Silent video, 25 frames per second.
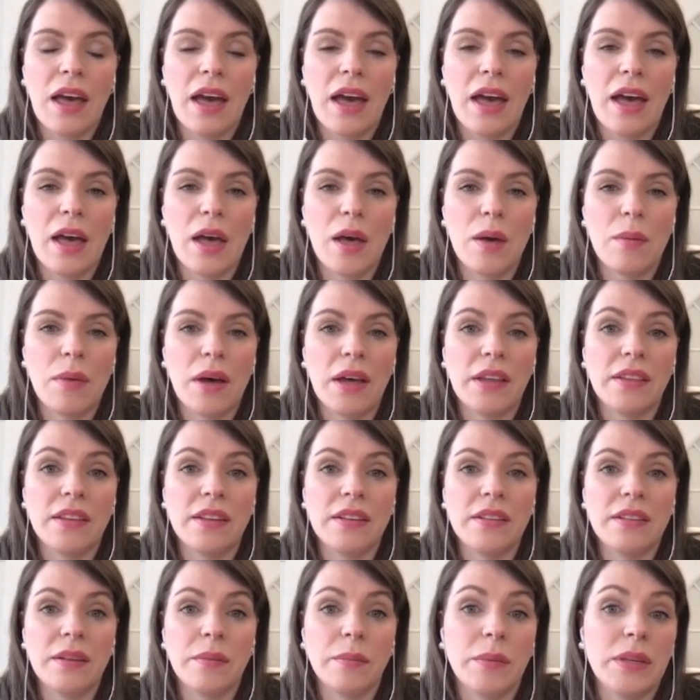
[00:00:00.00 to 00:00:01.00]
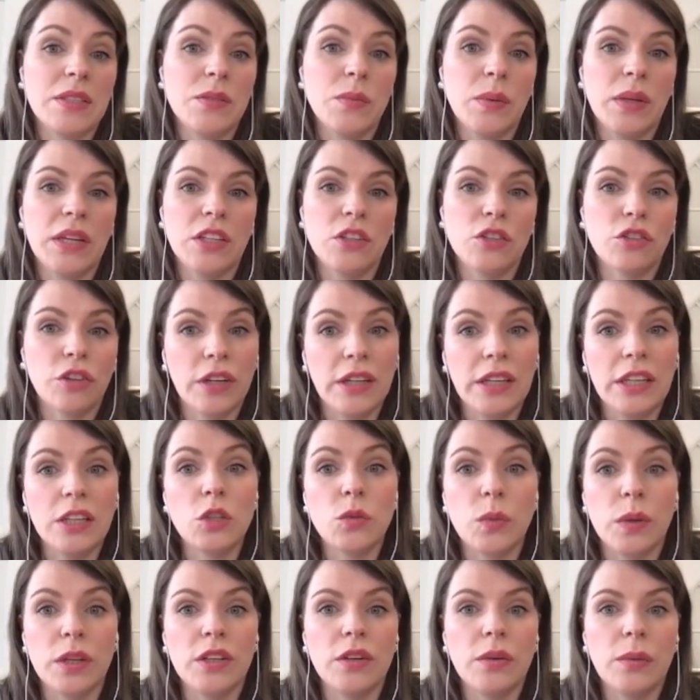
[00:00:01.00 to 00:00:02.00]
um, and that means we can treat
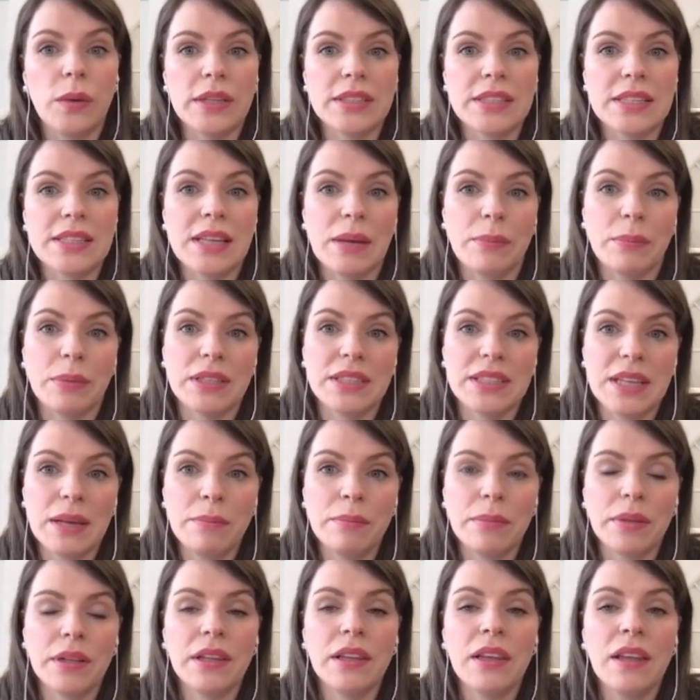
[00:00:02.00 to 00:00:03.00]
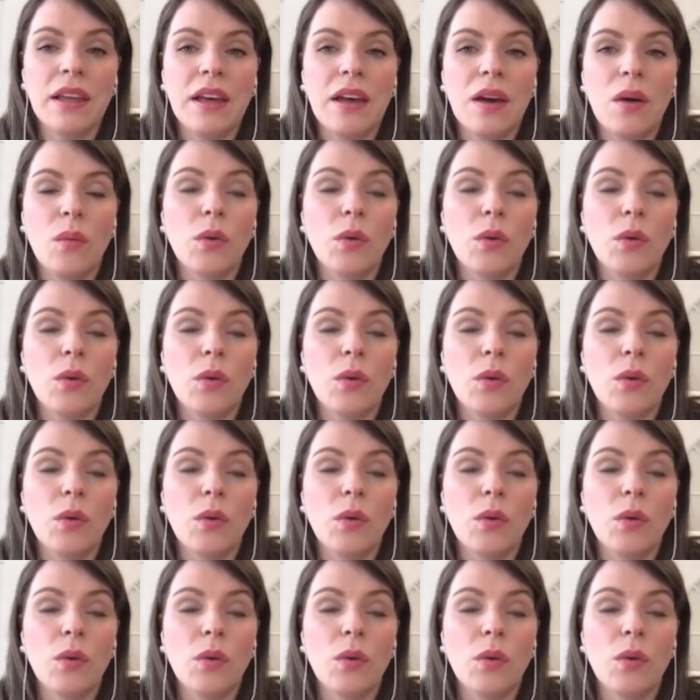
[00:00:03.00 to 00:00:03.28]
each window as a separate sample.